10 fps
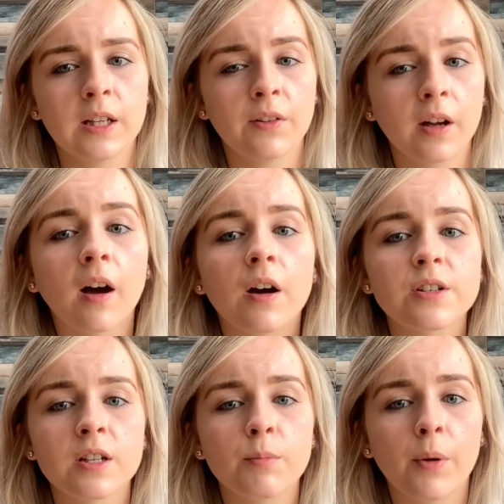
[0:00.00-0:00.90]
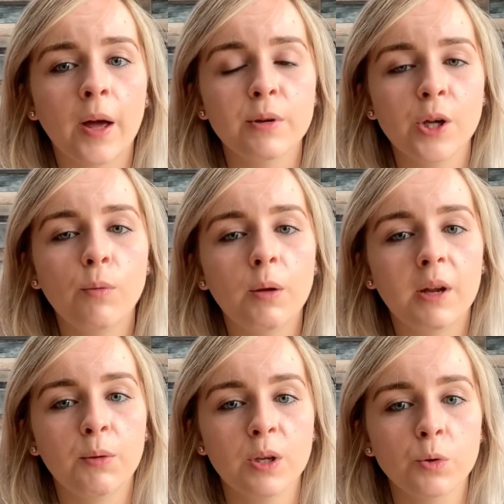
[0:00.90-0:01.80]
in the garden, but that was only when
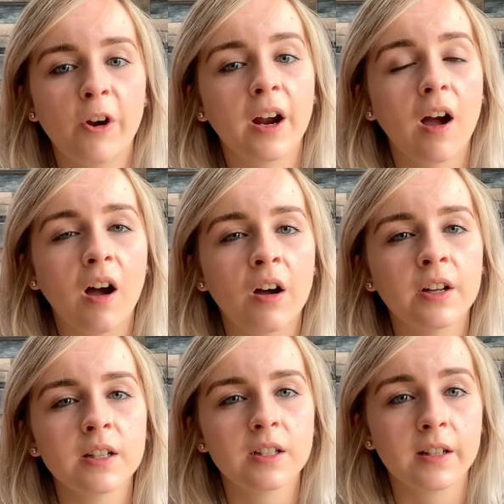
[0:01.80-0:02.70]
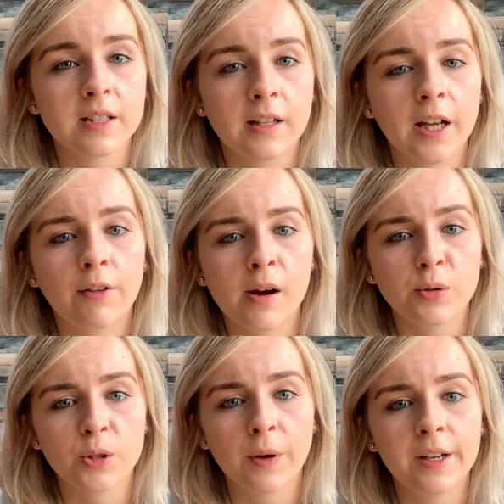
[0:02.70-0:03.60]
he was wearing a harness and a sling around
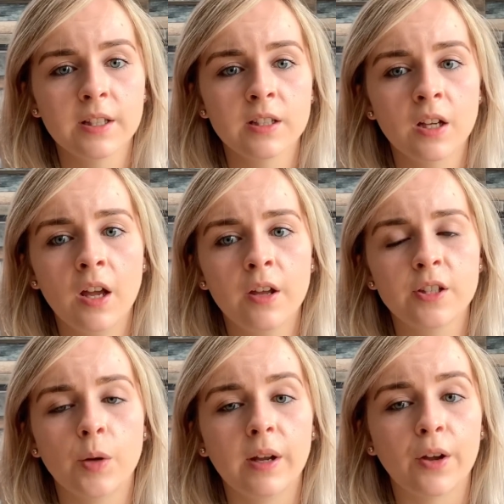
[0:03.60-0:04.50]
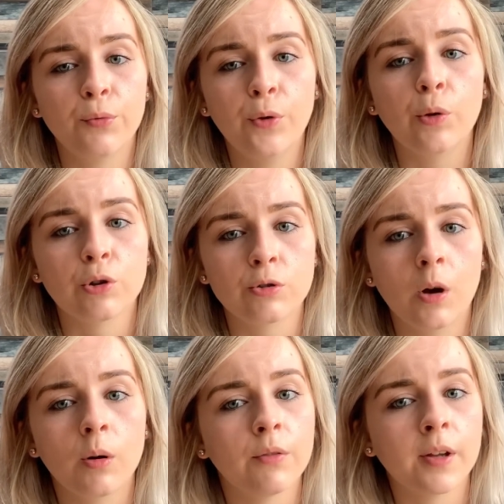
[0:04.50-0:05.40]
his waist, so we had full
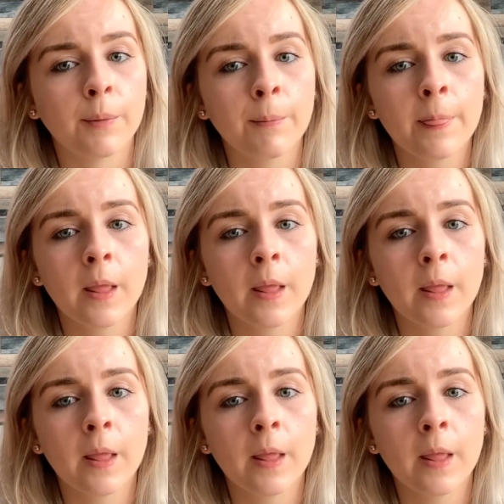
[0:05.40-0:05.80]
control of him,